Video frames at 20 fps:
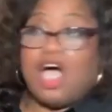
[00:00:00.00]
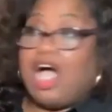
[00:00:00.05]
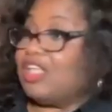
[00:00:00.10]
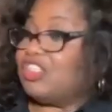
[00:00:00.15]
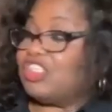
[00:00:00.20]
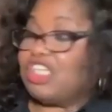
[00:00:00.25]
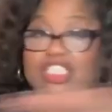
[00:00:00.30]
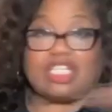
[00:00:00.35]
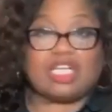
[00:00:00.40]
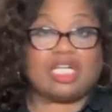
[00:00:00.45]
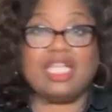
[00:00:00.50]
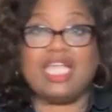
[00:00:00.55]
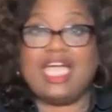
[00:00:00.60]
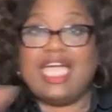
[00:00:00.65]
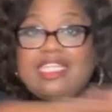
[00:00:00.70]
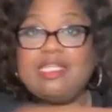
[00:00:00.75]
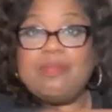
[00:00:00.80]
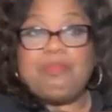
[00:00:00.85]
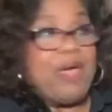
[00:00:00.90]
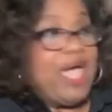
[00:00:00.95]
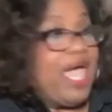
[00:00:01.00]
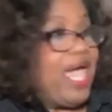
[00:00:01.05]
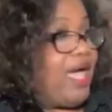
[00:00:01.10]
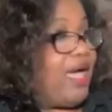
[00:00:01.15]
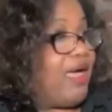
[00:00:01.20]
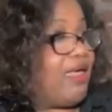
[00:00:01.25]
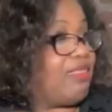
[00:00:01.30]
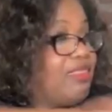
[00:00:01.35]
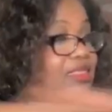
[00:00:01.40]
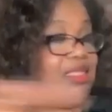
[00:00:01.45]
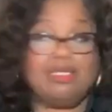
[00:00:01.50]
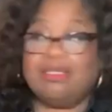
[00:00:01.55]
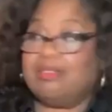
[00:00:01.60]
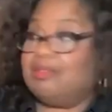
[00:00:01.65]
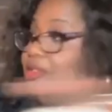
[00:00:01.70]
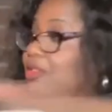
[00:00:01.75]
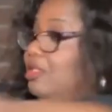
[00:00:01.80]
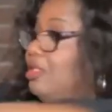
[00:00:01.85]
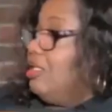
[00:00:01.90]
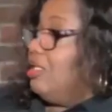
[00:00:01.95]
John just cleared the path.
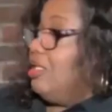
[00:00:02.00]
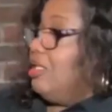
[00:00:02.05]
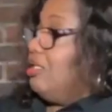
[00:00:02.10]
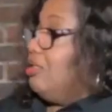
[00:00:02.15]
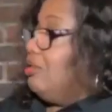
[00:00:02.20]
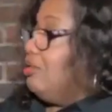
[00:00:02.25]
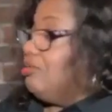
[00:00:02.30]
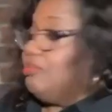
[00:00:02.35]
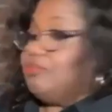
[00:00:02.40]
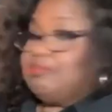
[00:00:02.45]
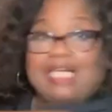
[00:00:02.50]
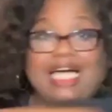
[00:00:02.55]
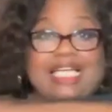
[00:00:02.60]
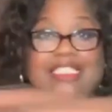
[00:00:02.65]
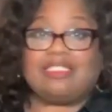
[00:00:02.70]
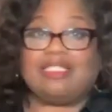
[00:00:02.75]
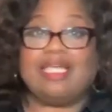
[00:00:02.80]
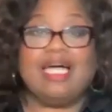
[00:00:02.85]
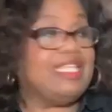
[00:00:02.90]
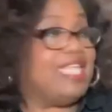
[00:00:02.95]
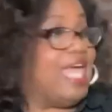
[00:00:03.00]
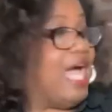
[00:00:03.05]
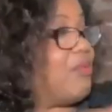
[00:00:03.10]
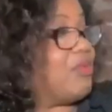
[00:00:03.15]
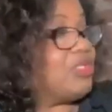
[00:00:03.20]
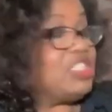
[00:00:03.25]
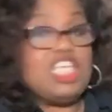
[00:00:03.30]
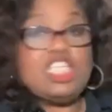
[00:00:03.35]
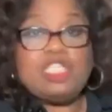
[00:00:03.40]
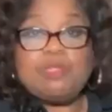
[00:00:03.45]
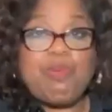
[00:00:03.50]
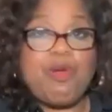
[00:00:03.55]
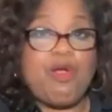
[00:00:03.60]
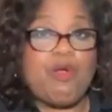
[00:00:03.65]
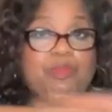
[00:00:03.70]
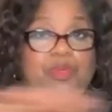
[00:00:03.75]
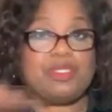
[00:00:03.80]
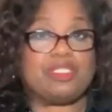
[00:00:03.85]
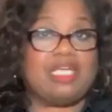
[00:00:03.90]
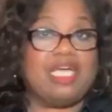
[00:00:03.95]
That's, that was
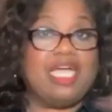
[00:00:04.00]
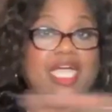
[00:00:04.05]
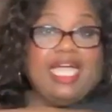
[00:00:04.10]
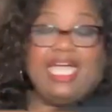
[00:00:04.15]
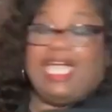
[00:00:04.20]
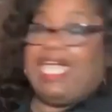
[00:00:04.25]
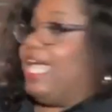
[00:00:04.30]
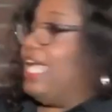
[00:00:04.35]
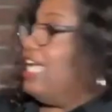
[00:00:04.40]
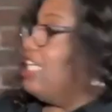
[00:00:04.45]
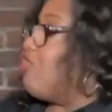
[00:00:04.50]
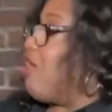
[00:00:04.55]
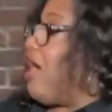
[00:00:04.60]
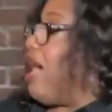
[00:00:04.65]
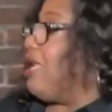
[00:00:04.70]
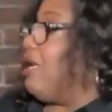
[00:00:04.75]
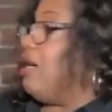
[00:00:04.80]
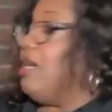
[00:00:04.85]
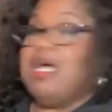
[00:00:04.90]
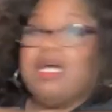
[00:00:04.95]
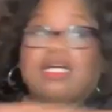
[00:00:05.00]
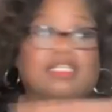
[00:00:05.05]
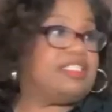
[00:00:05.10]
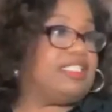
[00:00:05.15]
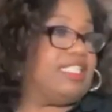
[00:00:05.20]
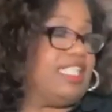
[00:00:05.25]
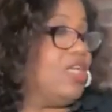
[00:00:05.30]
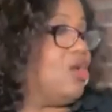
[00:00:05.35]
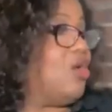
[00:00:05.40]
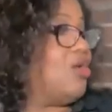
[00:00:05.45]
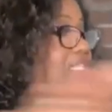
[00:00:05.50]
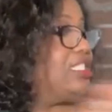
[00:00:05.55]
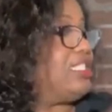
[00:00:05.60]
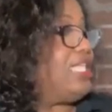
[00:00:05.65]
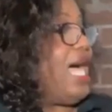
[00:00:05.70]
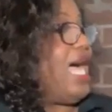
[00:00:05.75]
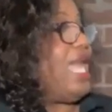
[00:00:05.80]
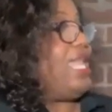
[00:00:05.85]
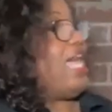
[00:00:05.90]
his purpose. He ain't trying to get on the